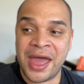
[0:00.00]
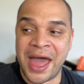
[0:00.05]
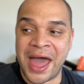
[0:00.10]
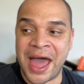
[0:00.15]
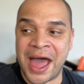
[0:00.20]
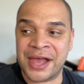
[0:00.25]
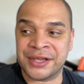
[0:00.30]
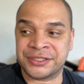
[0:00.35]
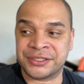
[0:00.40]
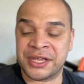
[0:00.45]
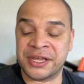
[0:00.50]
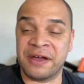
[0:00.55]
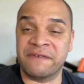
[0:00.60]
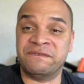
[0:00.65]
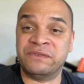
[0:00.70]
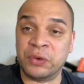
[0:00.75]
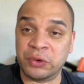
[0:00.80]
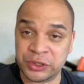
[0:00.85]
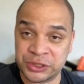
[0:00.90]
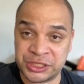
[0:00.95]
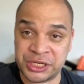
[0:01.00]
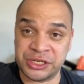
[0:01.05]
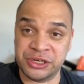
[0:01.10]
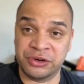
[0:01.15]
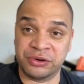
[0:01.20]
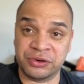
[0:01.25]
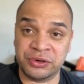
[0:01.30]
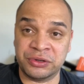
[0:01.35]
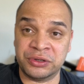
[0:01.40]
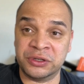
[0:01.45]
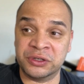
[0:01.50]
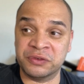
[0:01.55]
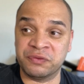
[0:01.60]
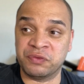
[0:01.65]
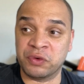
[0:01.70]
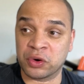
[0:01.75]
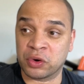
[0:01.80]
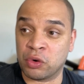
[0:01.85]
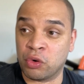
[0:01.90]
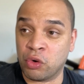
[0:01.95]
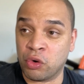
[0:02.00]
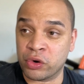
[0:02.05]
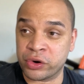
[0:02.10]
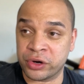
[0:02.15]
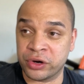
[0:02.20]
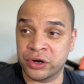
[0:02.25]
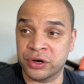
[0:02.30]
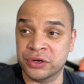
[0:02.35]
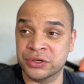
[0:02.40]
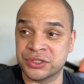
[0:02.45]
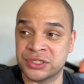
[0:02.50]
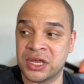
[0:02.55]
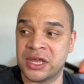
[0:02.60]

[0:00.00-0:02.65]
asking a 14-year-old for quarters